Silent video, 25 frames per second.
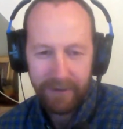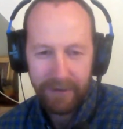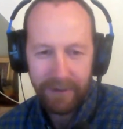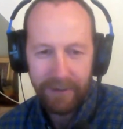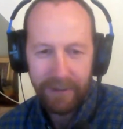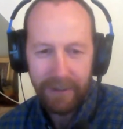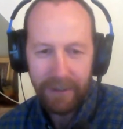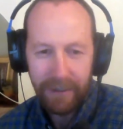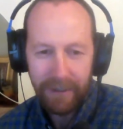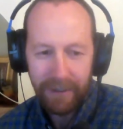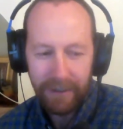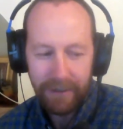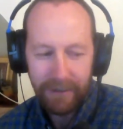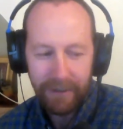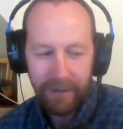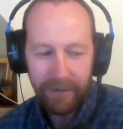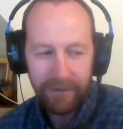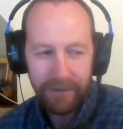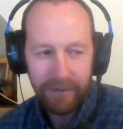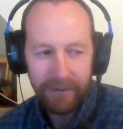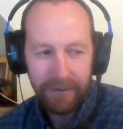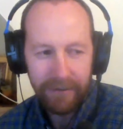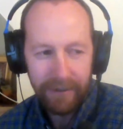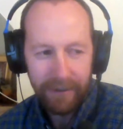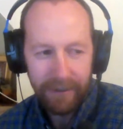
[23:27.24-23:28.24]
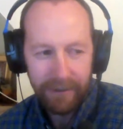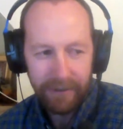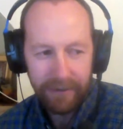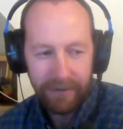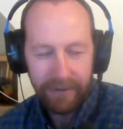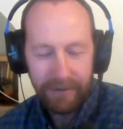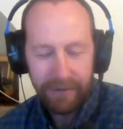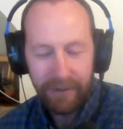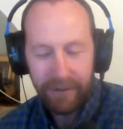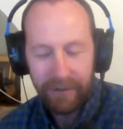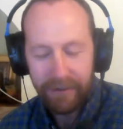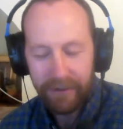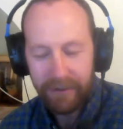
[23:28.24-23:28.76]

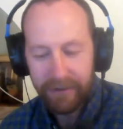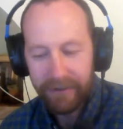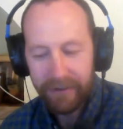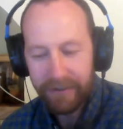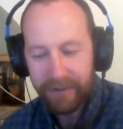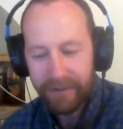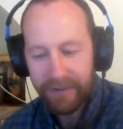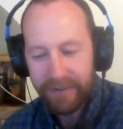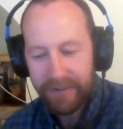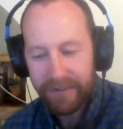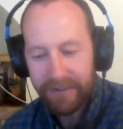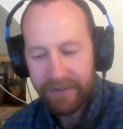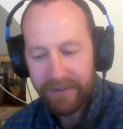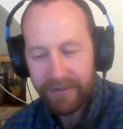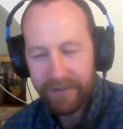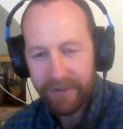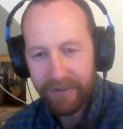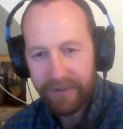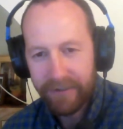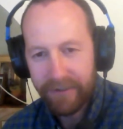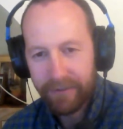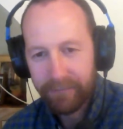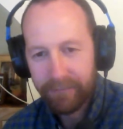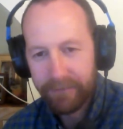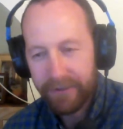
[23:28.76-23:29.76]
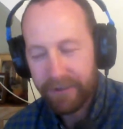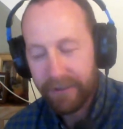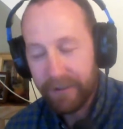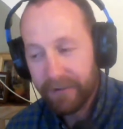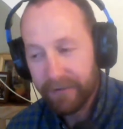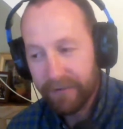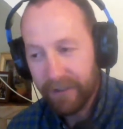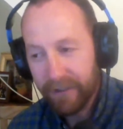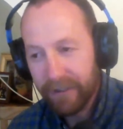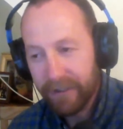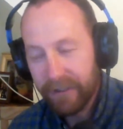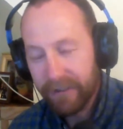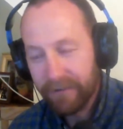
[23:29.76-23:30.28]
I think it's something
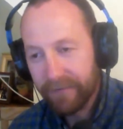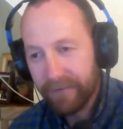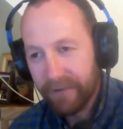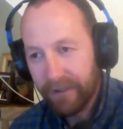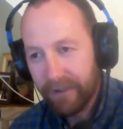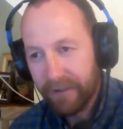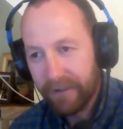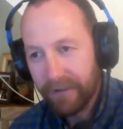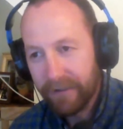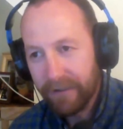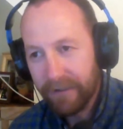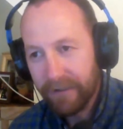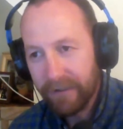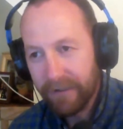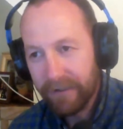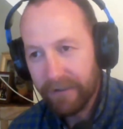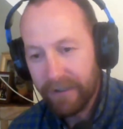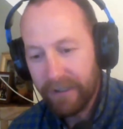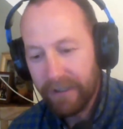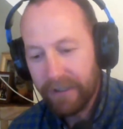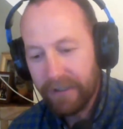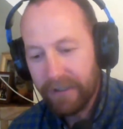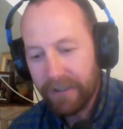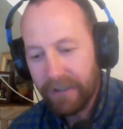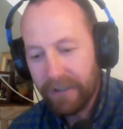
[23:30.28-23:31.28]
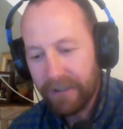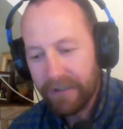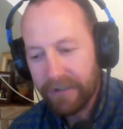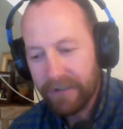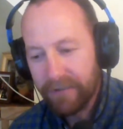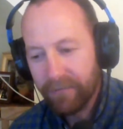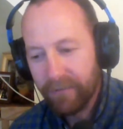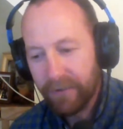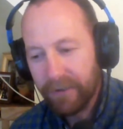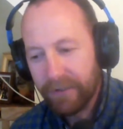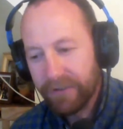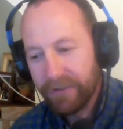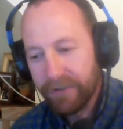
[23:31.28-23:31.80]
I have learned as I've
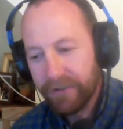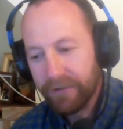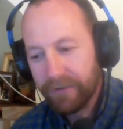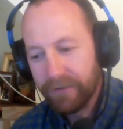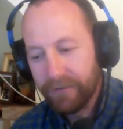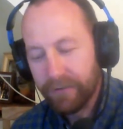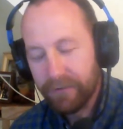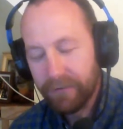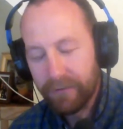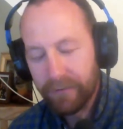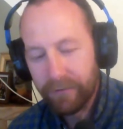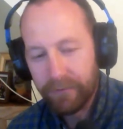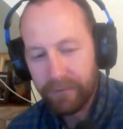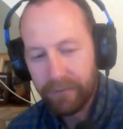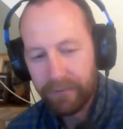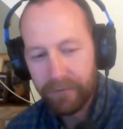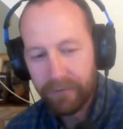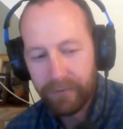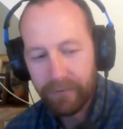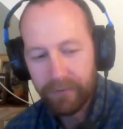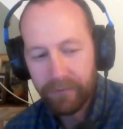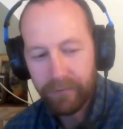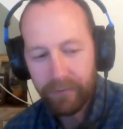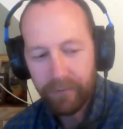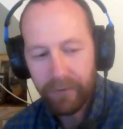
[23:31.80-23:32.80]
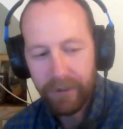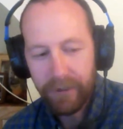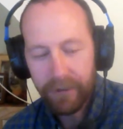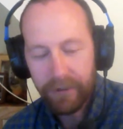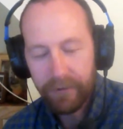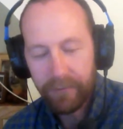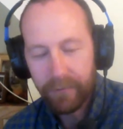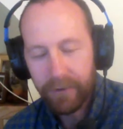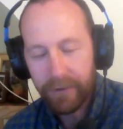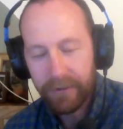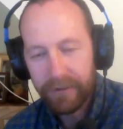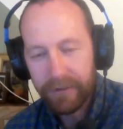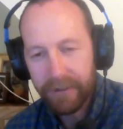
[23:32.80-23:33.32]
went through where
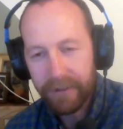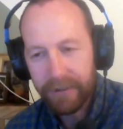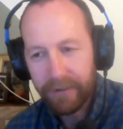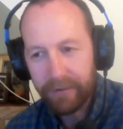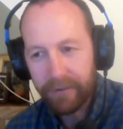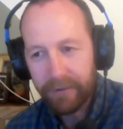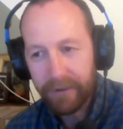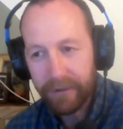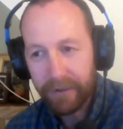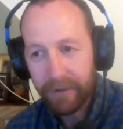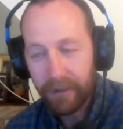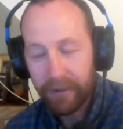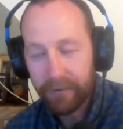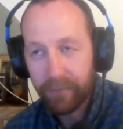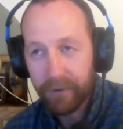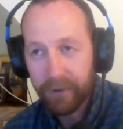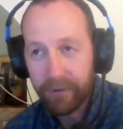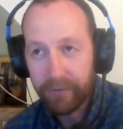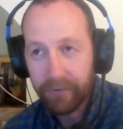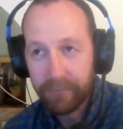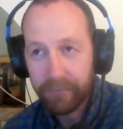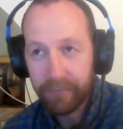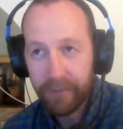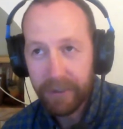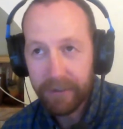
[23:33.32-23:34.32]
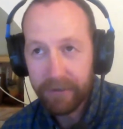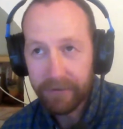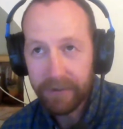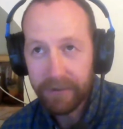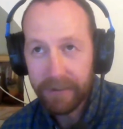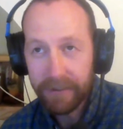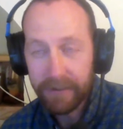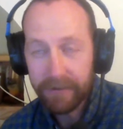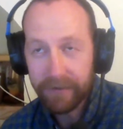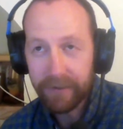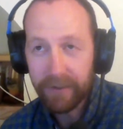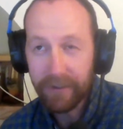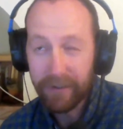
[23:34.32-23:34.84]
I work now and become better
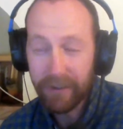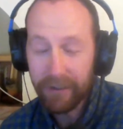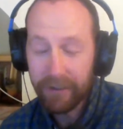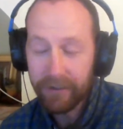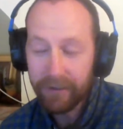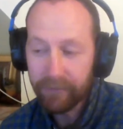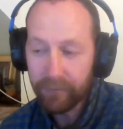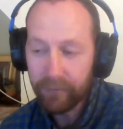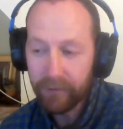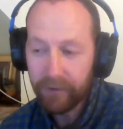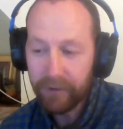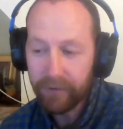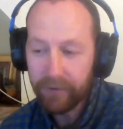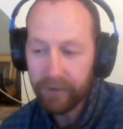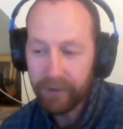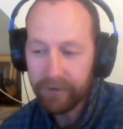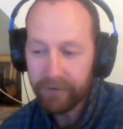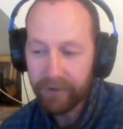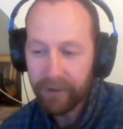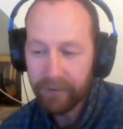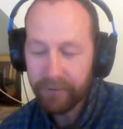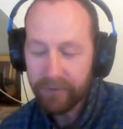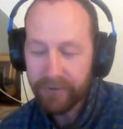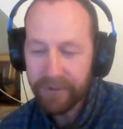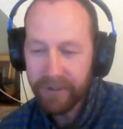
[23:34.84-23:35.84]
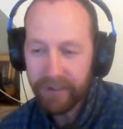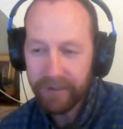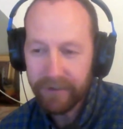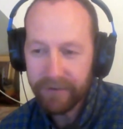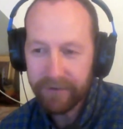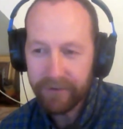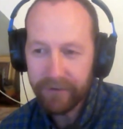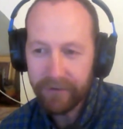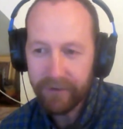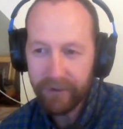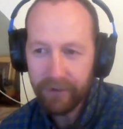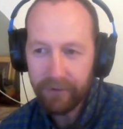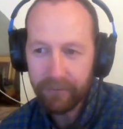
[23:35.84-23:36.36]
at it. I was kind of
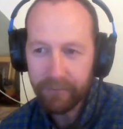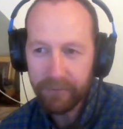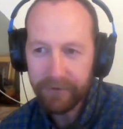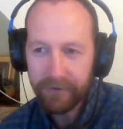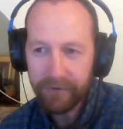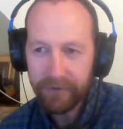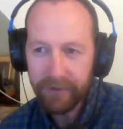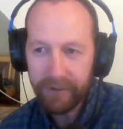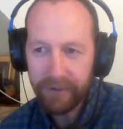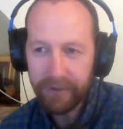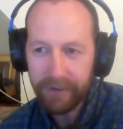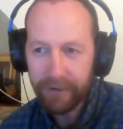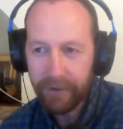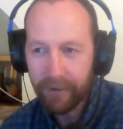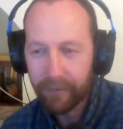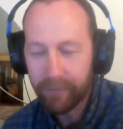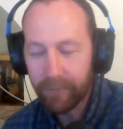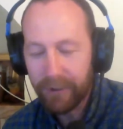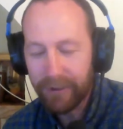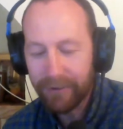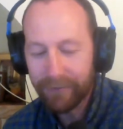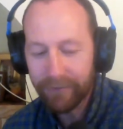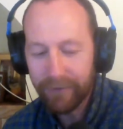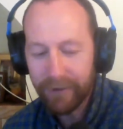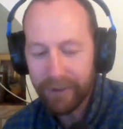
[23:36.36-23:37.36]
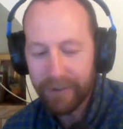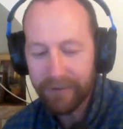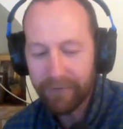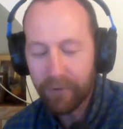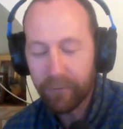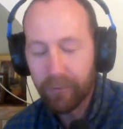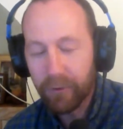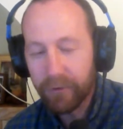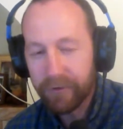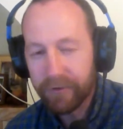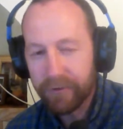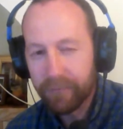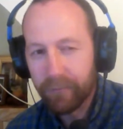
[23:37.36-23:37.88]
determined to not be afraid of it,
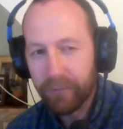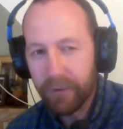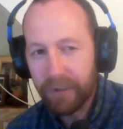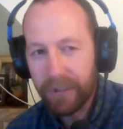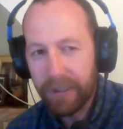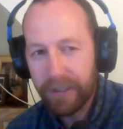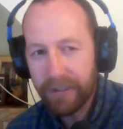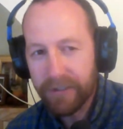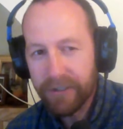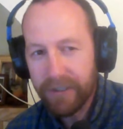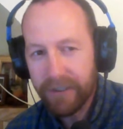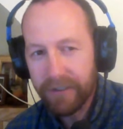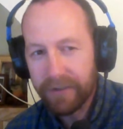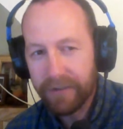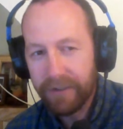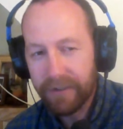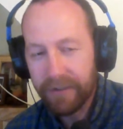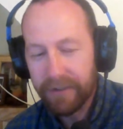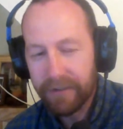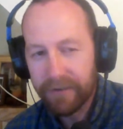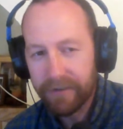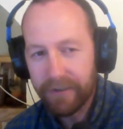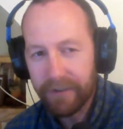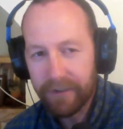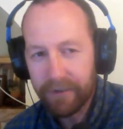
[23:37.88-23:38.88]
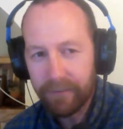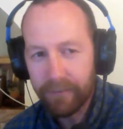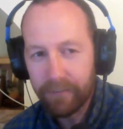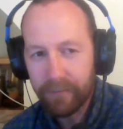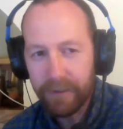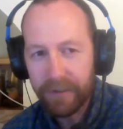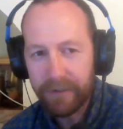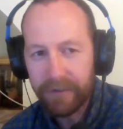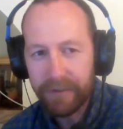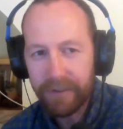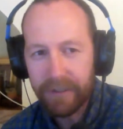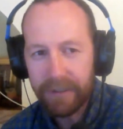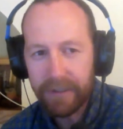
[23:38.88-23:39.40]
but actually dealing
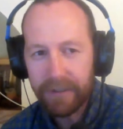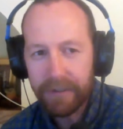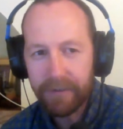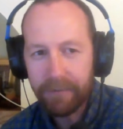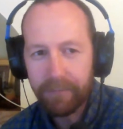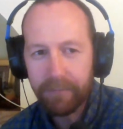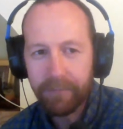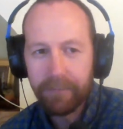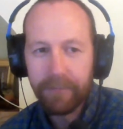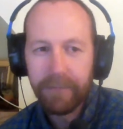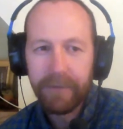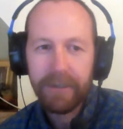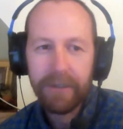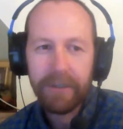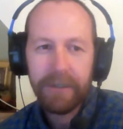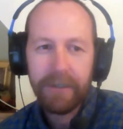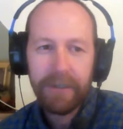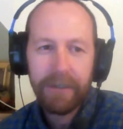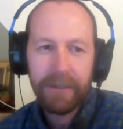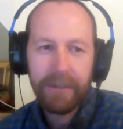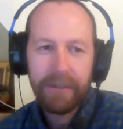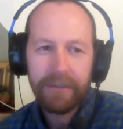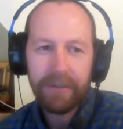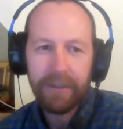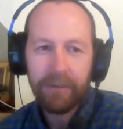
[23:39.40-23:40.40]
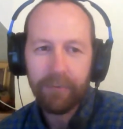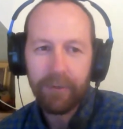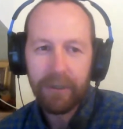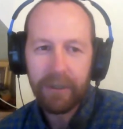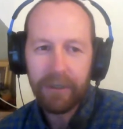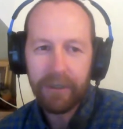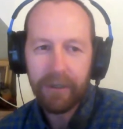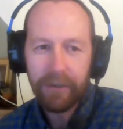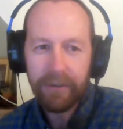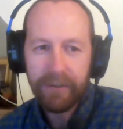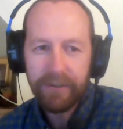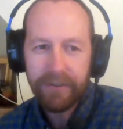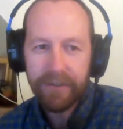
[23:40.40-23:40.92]
with
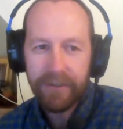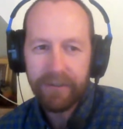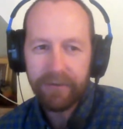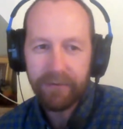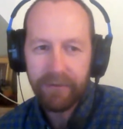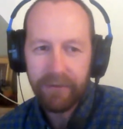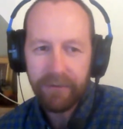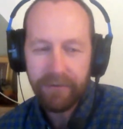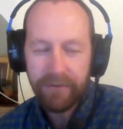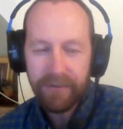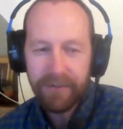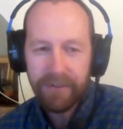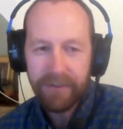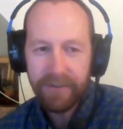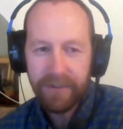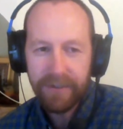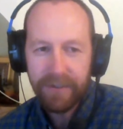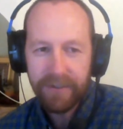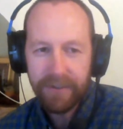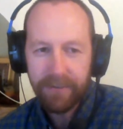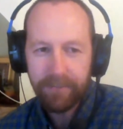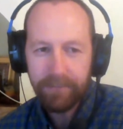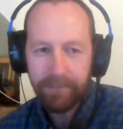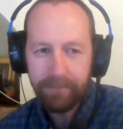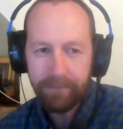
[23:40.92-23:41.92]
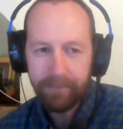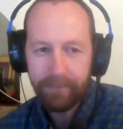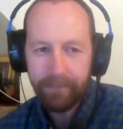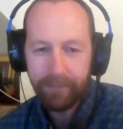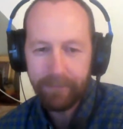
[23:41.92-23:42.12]
clients who use the system.